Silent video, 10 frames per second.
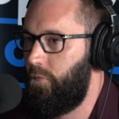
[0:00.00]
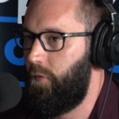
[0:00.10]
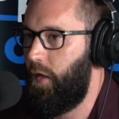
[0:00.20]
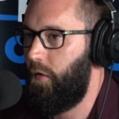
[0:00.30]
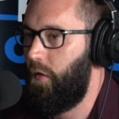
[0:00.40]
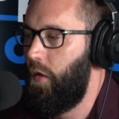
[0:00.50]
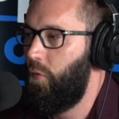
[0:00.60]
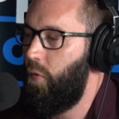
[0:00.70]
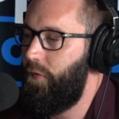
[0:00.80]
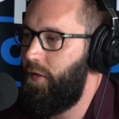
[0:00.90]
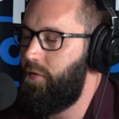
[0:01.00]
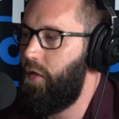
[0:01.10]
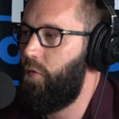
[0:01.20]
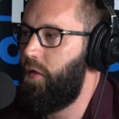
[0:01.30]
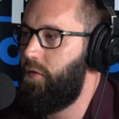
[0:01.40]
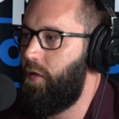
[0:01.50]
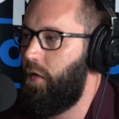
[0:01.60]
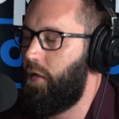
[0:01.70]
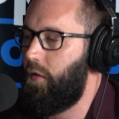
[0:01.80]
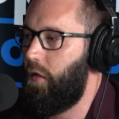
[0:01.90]
Yeah. Well, with SEO, it's not
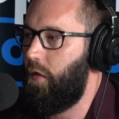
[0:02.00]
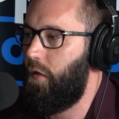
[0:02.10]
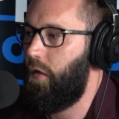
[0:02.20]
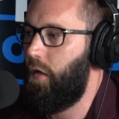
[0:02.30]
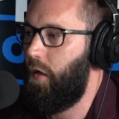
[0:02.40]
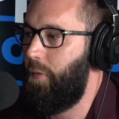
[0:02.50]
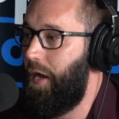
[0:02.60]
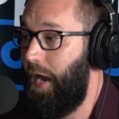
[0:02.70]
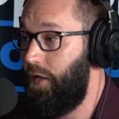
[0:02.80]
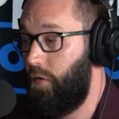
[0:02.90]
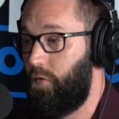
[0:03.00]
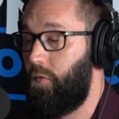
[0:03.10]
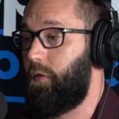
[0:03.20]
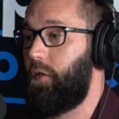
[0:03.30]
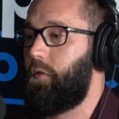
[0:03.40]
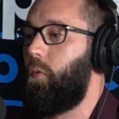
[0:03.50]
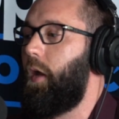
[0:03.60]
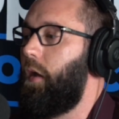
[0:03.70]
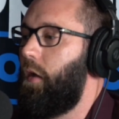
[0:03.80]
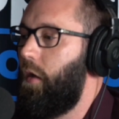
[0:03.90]
like, I don't do it this
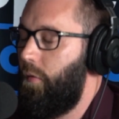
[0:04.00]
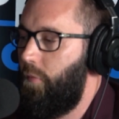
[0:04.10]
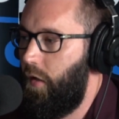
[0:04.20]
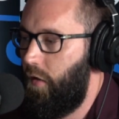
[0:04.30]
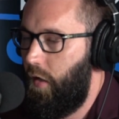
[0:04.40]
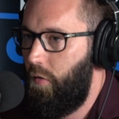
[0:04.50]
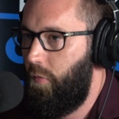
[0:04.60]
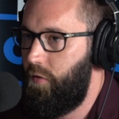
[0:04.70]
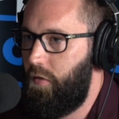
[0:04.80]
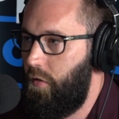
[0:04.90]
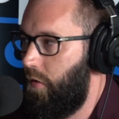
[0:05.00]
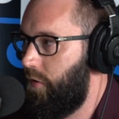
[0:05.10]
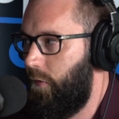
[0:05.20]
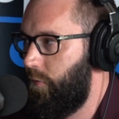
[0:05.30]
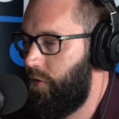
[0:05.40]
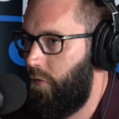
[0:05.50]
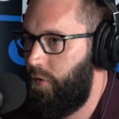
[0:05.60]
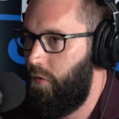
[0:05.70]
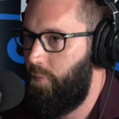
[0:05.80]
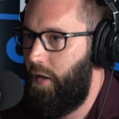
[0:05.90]
way. I know most of the large firms don't
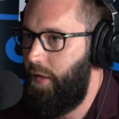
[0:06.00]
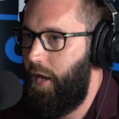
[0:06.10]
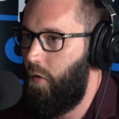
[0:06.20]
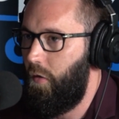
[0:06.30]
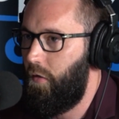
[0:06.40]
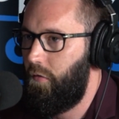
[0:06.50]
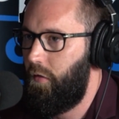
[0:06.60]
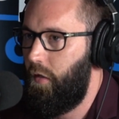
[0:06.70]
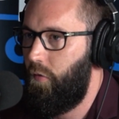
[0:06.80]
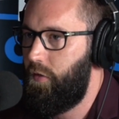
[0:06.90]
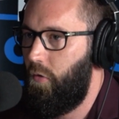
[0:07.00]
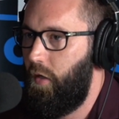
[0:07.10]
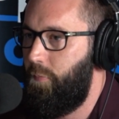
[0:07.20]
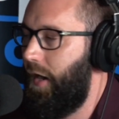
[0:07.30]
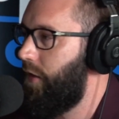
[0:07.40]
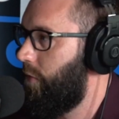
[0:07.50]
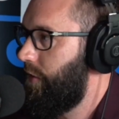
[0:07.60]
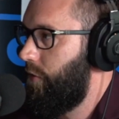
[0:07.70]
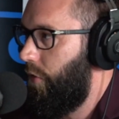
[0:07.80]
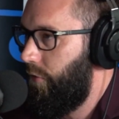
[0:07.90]
do it by the hour. It's more like by the
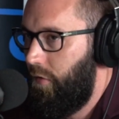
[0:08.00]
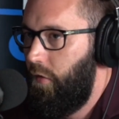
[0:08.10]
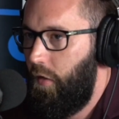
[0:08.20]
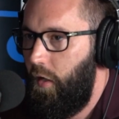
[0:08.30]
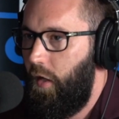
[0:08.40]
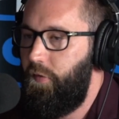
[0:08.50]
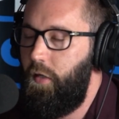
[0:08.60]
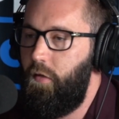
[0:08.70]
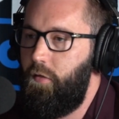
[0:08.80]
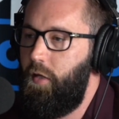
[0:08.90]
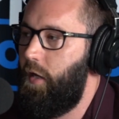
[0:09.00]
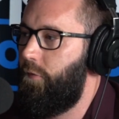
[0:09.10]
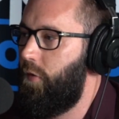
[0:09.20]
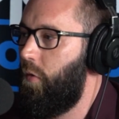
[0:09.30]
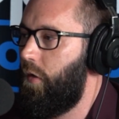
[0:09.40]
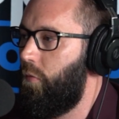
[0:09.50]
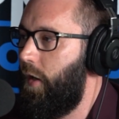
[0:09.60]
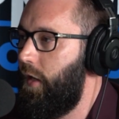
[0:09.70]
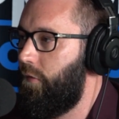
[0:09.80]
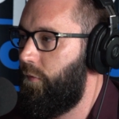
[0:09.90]
result. At the end of the day, if you want to
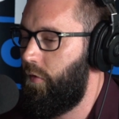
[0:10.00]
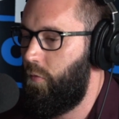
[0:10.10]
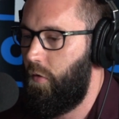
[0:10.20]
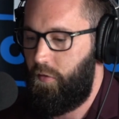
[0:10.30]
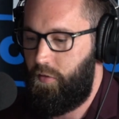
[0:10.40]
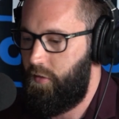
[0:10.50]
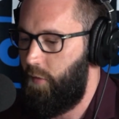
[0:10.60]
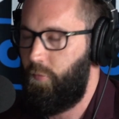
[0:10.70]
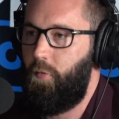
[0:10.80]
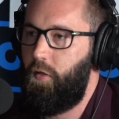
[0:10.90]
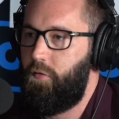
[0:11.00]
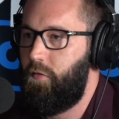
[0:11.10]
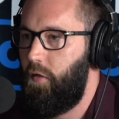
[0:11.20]
rank for the word supplements,